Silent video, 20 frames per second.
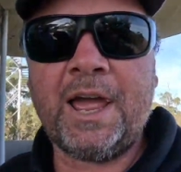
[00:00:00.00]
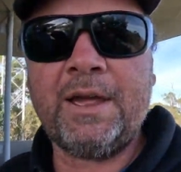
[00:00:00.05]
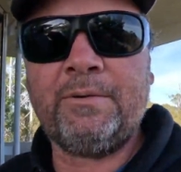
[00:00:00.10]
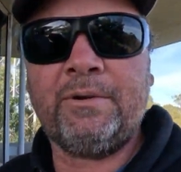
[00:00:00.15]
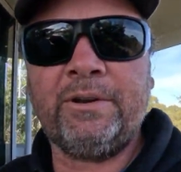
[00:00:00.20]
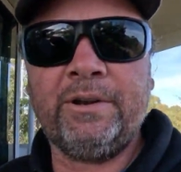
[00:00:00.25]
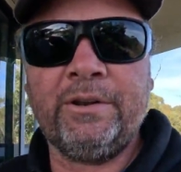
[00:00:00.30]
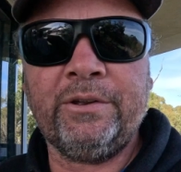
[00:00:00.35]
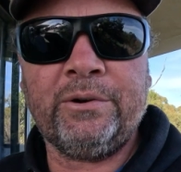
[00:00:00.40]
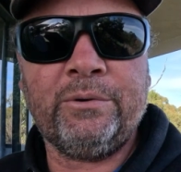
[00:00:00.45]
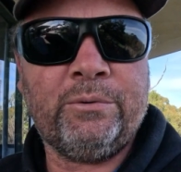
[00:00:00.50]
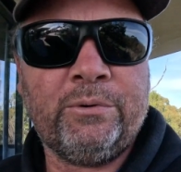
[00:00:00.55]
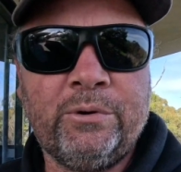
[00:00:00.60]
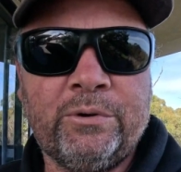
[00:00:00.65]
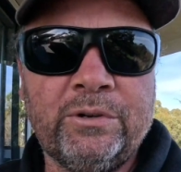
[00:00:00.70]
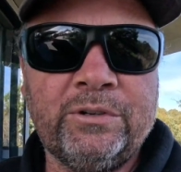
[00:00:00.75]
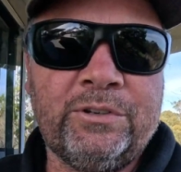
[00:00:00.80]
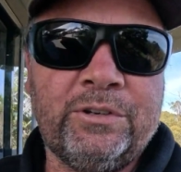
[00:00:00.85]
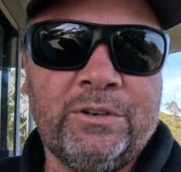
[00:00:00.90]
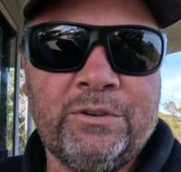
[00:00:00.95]
We've got a lot of
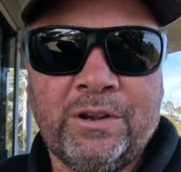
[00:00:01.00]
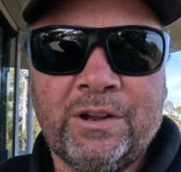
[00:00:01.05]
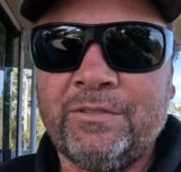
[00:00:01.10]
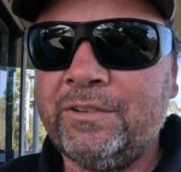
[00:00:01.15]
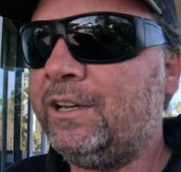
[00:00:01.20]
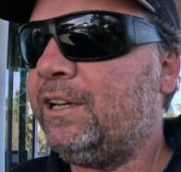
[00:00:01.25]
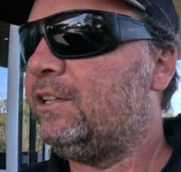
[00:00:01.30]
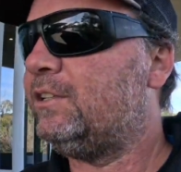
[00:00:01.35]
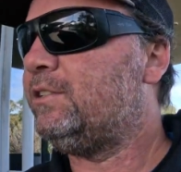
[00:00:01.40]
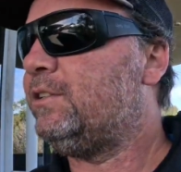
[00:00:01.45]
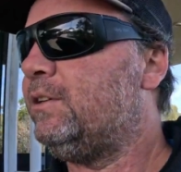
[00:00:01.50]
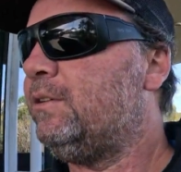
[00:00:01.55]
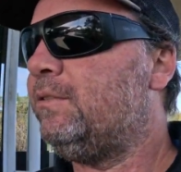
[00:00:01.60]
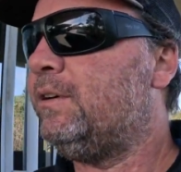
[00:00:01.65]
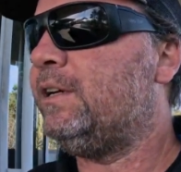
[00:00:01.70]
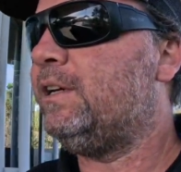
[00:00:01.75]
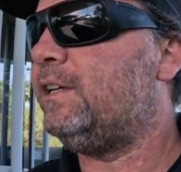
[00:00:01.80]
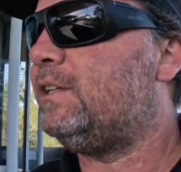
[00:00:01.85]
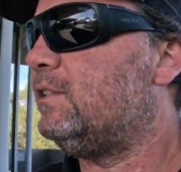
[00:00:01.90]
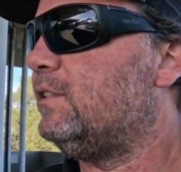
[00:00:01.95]
walking to do over the next 2
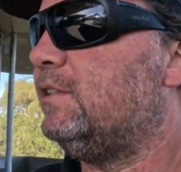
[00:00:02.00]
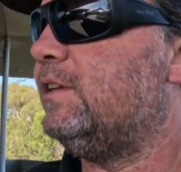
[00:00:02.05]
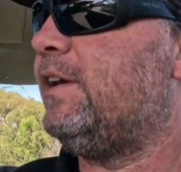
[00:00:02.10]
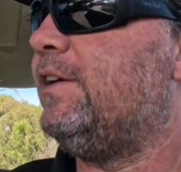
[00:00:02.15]
weeks.